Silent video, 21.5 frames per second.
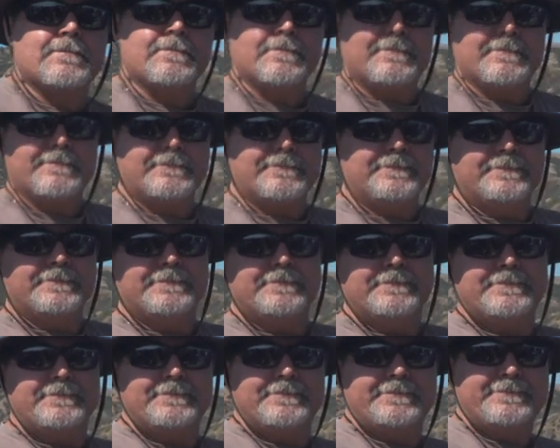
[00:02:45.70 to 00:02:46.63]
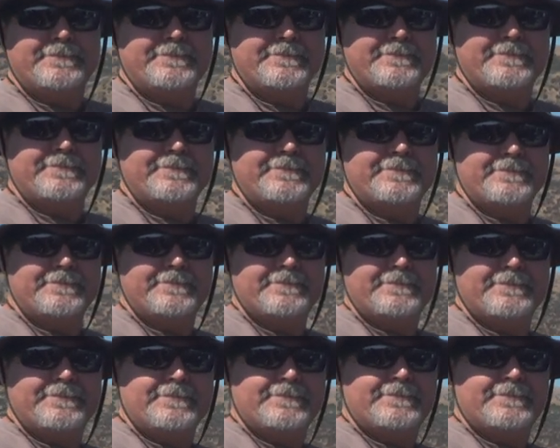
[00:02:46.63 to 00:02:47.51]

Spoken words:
Nobody speaks.